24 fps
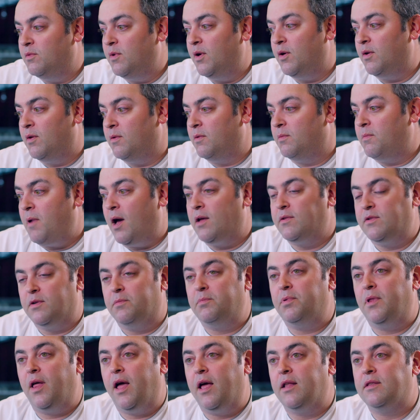we were about to
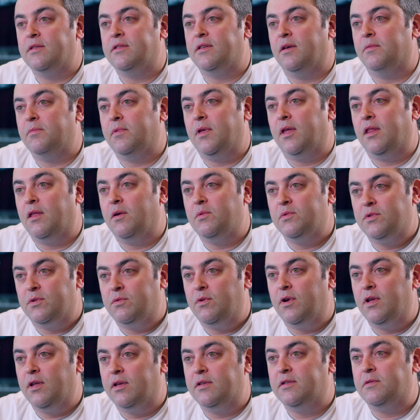plan something that was
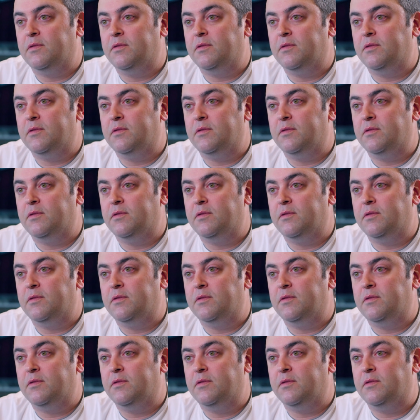really